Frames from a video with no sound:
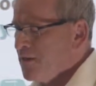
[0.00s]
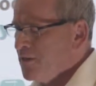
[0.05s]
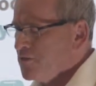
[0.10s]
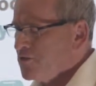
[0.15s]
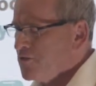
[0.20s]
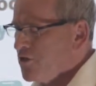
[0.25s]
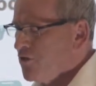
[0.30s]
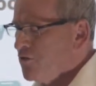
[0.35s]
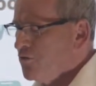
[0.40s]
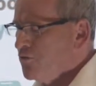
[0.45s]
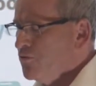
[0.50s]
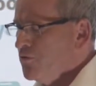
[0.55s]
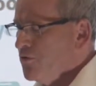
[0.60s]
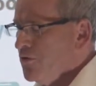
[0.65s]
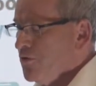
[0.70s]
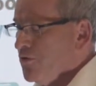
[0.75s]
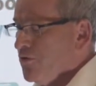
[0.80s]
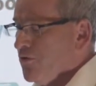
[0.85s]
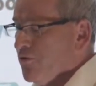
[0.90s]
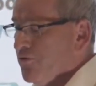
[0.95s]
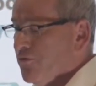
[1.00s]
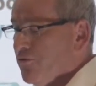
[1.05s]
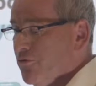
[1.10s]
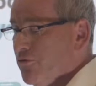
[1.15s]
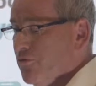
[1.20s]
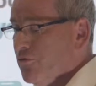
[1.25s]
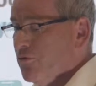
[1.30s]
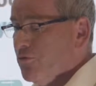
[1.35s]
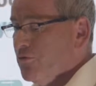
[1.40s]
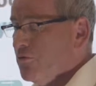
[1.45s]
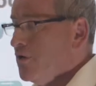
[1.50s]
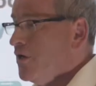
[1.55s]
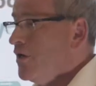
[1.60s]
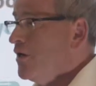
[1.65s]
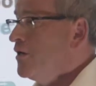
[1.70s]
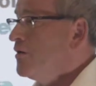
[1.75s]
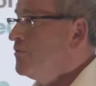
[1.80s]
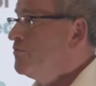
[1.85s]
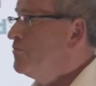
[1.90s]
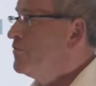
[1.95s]
So
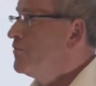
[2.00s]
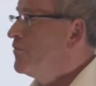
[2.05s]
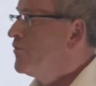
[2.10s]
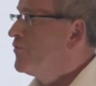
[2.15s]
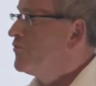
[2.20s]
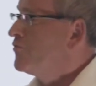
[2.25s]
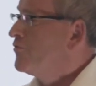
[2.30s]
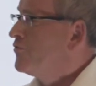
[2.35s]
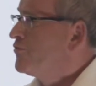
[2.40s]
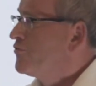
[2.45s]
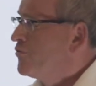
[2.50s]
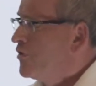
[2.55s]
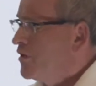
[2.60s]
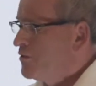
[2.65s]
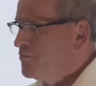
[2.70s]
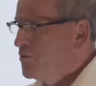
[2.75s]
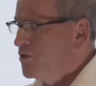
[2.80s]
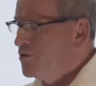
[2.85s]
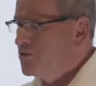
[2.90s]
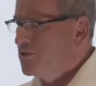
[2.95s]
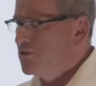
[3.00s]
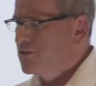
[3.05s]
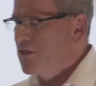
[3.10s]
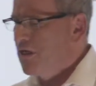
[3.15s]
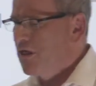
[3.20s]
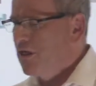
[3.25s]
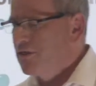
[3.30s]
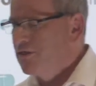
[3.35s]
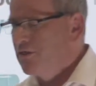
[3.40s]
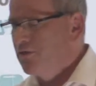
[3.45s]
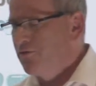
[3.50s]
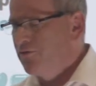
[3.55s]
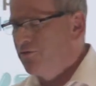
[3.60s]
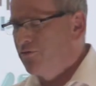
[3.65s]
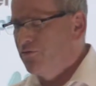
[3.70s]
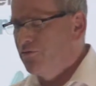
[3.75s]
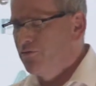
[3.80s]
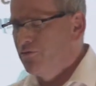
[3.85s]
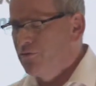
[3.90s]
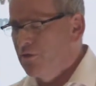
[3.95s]
throughout Merseyside and
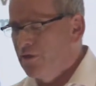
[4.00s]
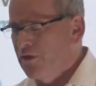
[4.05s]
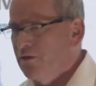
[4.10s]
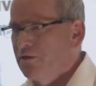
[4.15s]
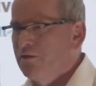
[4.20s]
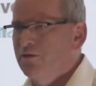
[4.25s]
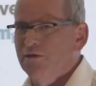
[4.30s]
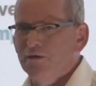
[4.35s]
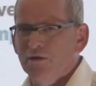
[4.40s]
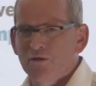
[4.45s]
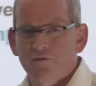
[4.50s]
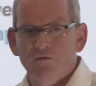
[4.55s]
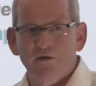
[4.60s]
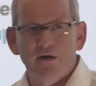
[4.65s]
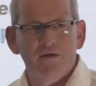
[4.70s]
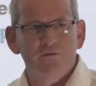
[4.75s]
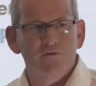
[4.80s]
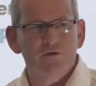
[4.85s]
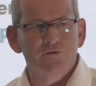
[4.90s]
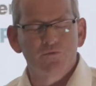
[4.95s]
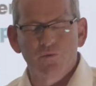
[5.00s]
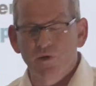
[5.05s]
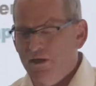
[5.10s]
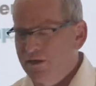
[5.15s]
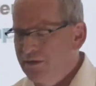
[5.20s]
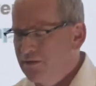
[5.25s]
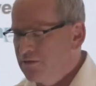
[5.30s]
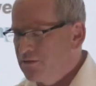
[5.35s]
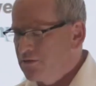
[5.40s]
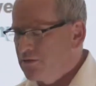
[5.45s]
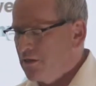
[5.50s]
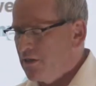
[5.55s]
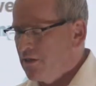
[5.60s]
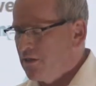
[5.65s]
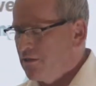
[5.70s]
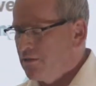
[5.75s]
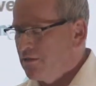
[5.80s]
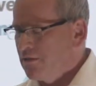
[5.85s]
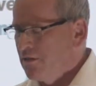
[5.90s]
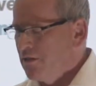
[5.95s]
through the other areas, Wales
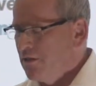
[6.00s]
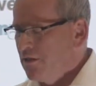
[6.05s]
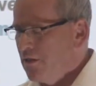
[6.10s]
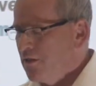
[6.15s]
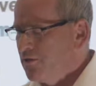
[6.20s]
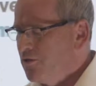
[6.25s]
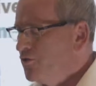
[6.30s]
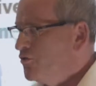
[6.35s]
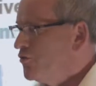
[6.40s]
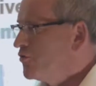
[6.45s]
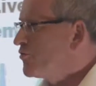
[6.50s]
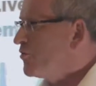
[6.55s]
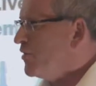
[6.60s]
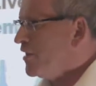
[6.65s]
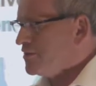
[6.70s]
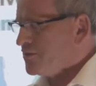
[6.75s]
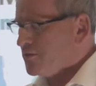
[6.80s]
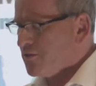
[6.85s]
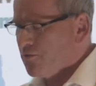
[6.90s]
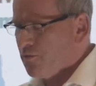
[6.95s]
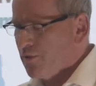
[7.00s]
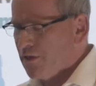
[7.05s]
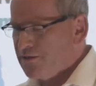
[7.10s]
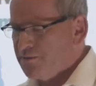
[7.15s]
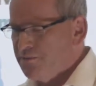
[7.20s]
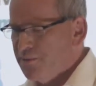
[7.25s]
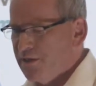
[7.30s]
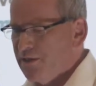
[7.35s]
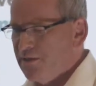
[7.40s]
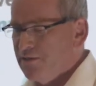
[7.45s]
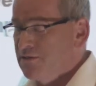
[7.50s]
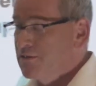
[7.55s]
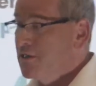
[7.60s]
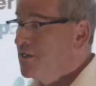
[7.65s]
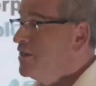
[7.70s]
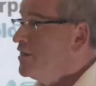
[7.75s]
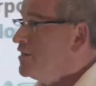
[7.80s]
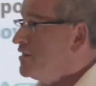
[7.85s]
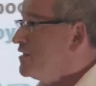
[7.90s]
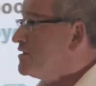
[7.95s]
and the Northwest and the West Midlands,
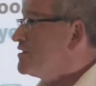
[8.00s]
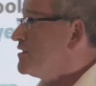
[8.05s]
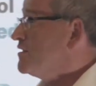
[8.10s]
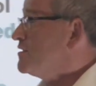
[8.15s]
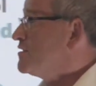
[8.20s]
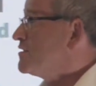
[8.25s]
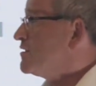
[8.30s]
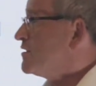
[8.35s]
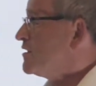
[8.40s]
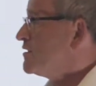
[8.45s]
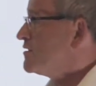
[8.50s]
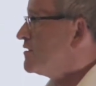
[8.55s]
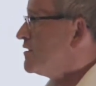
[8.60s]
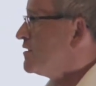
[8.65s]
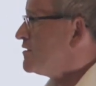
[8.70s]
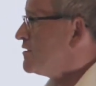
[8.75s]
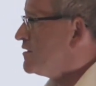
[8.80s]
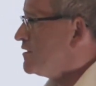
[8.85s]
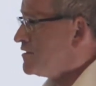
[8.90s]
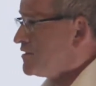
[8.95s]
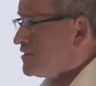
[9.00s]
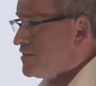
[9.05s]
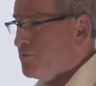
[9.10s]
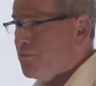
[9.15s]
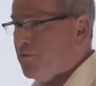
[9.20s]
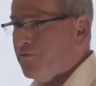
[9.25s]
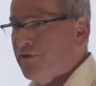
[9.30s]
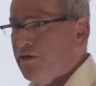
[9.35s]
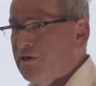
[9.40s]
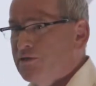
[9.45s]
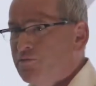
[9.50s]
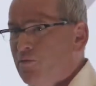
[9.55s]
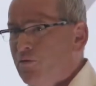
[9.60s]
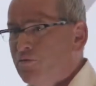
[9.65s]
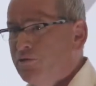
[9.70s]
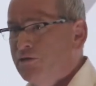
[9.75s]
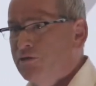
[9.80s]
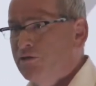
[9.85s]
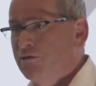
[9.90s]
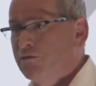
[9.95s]
this typifies
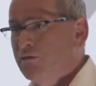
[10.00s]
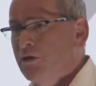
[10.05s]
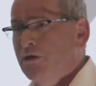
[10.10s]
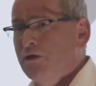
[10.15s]
what we do.